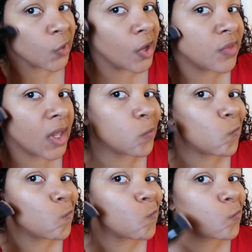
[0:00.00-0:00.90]
And
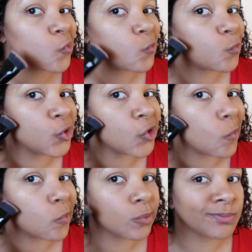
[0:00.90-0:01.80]
then just push
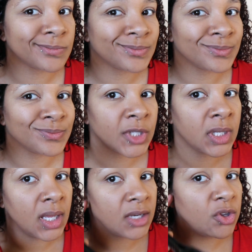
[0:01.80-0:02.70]
up.
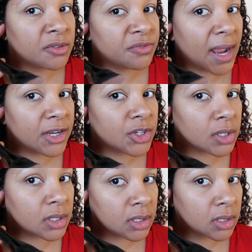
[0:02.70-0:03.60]
And you can find
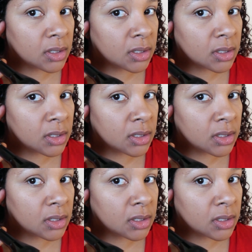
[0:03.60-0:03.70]
your